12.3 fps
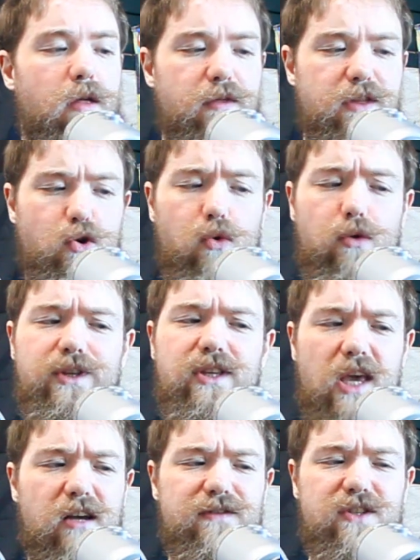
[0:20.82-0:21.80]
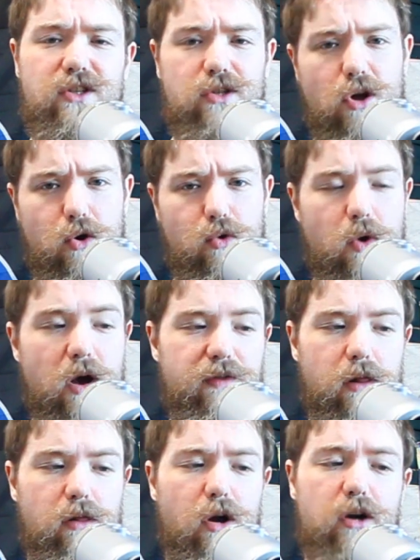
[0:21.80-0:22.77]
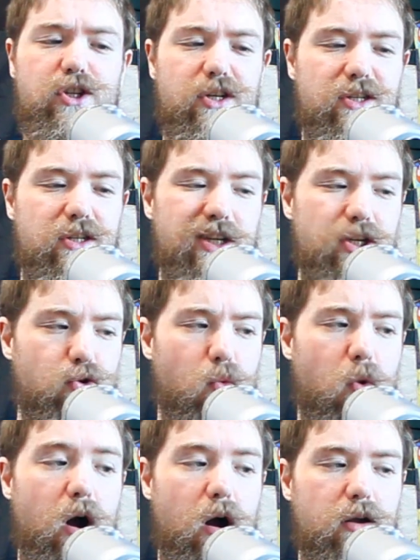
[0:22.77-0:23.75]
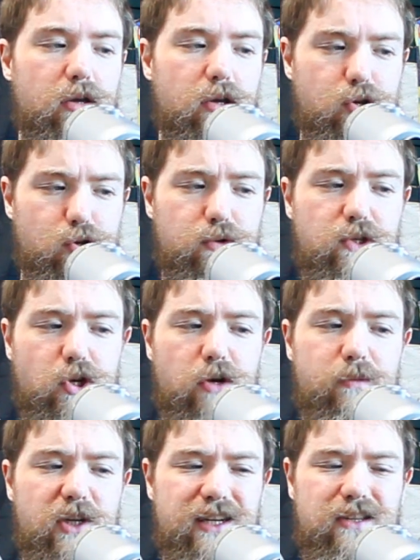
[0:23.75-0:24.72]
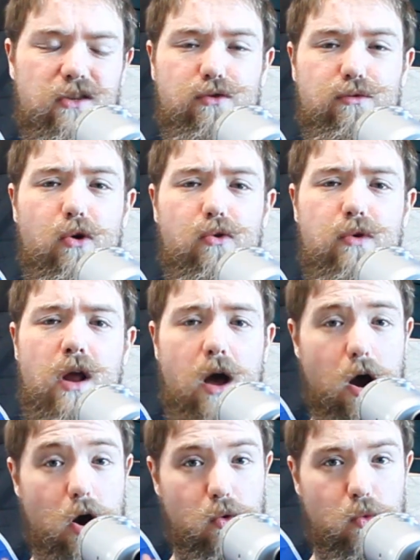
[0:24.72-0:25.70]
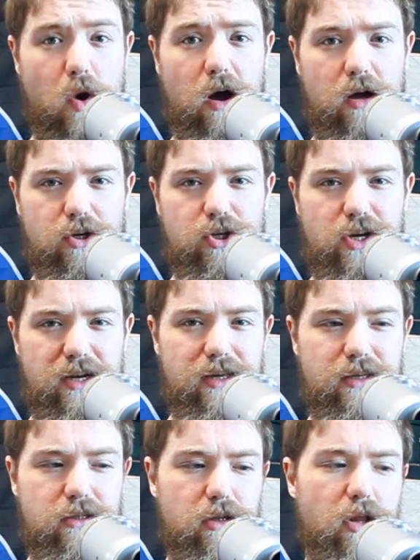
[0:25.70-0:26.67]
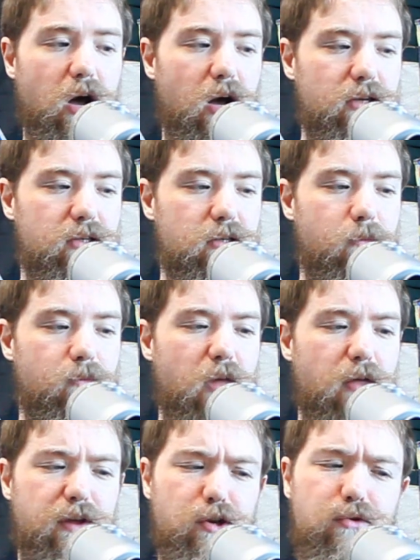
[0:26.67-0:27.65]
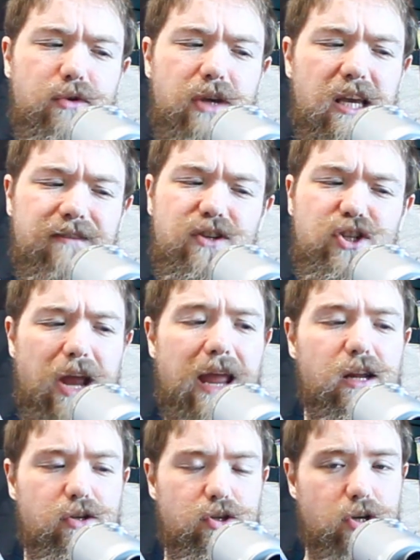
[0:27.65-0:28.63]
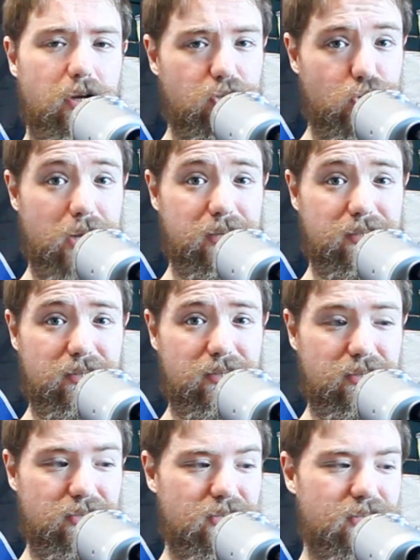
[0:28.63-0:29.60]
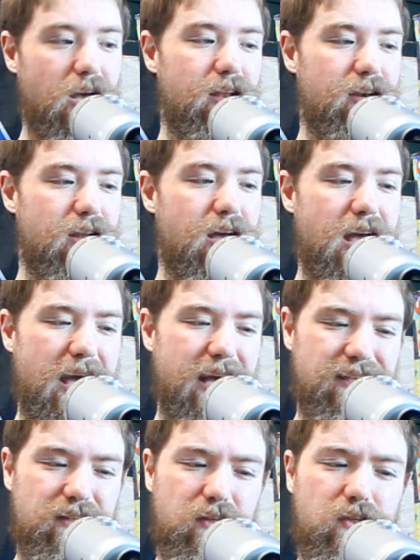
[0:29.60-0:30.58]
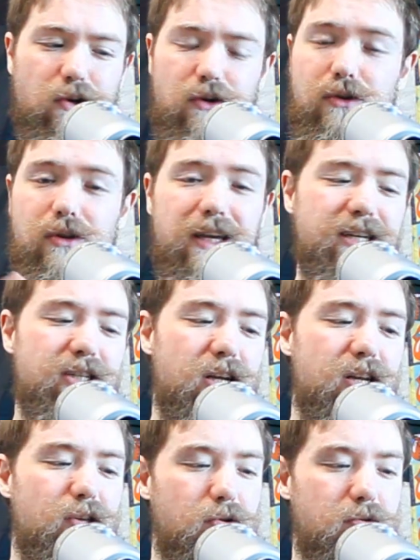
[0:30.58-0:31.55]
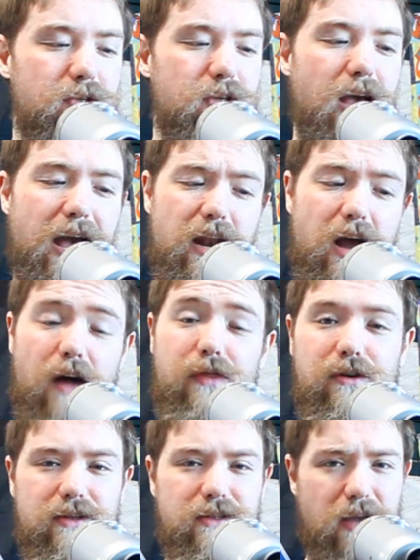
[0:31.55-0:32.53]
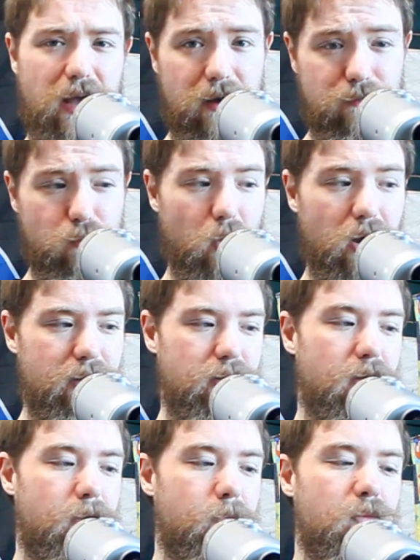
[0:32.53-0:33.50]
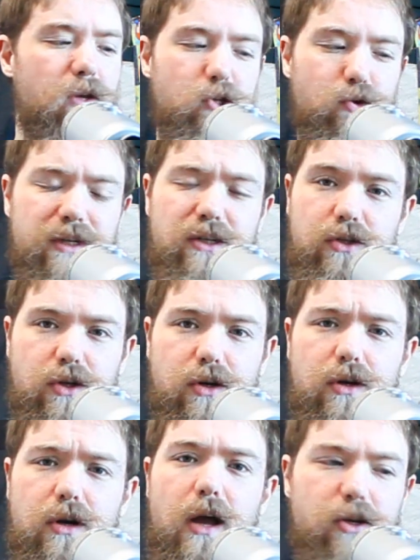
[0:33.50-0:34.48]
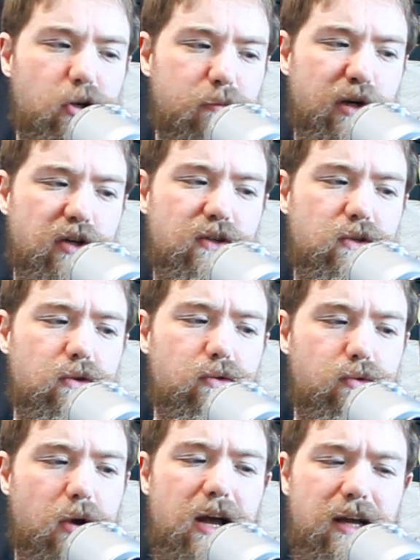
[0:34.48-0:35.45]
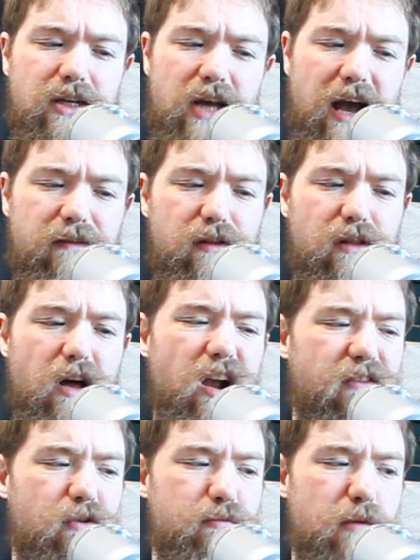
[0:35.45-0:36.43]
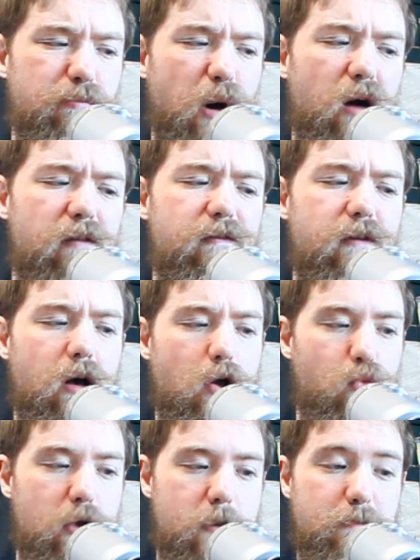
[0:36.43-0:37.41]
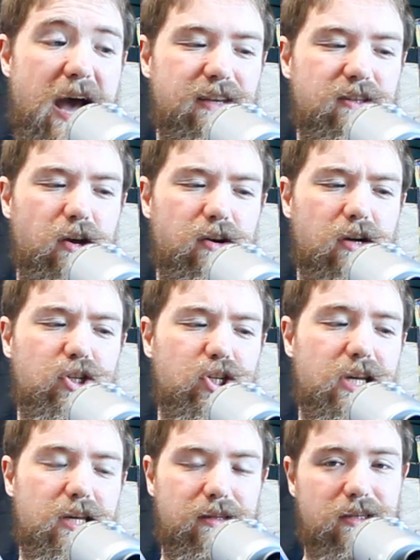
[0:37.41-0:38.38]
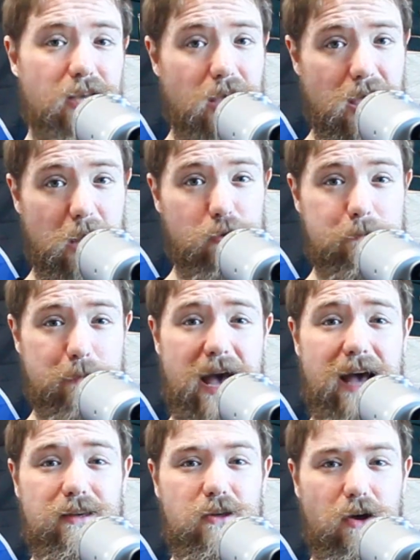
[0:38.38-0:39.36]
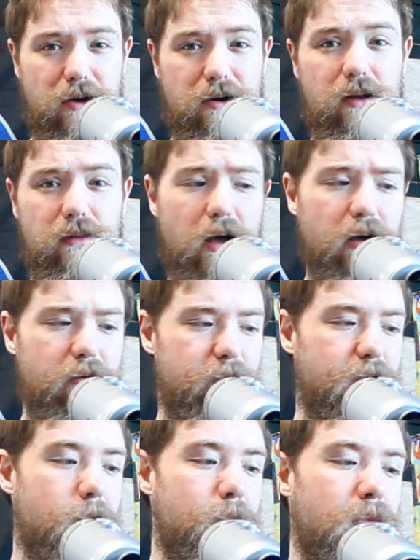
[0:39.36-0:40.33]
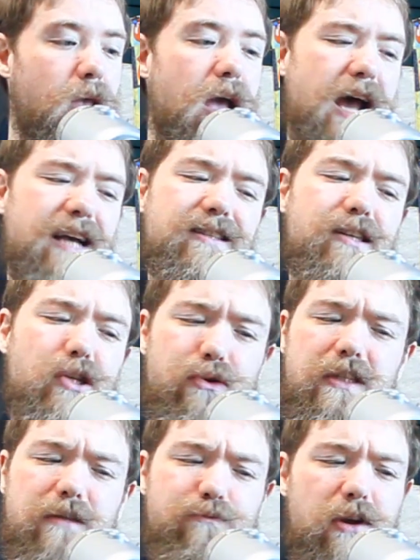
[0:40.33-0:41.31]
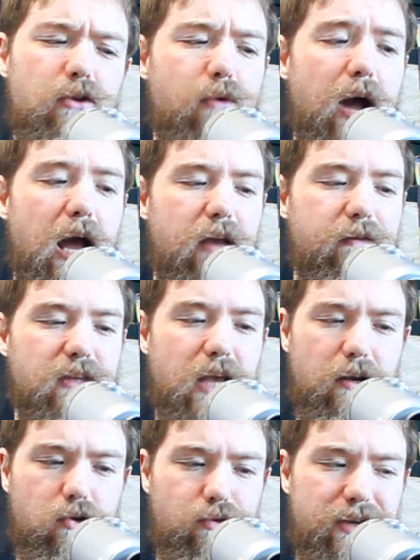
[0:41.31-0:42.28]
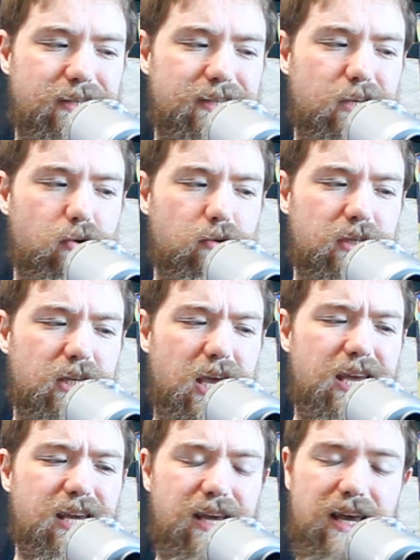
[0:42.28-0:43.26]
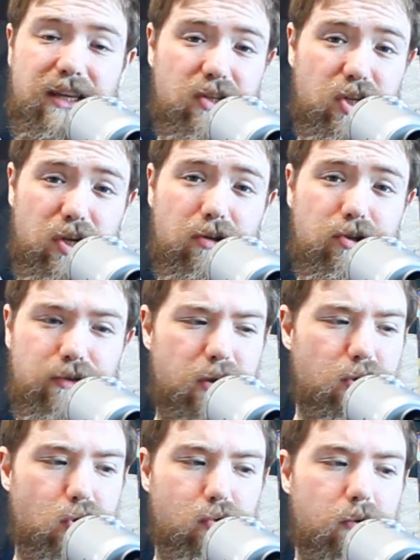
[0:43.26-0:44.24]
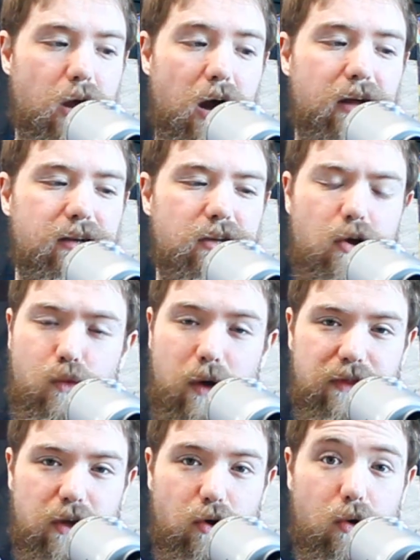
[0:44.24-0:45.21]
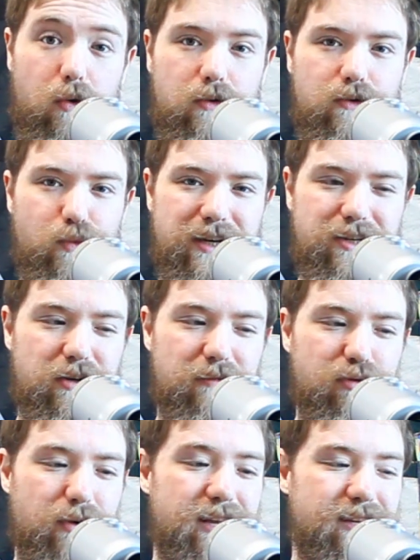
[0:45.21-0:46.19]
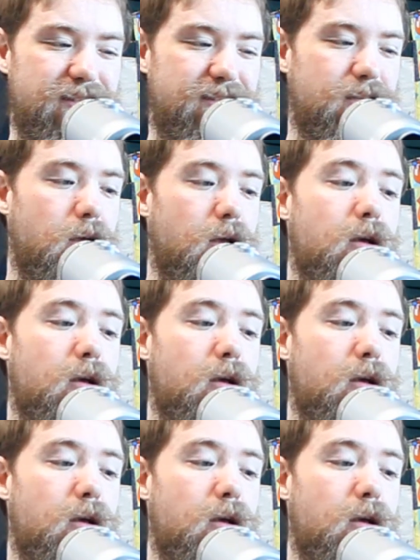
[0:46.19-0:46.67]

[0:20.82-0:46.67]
The old King of Snow, the largest to walk, usurped in his throne, awash in his loss. The new King of Change chases the sun as the circle continues and others have won. To endure, to pursue, to have luck from above, we pass on our genes and we pass on our love. As the new spring arrives and greets the old king, his children know not what the cold winter brings.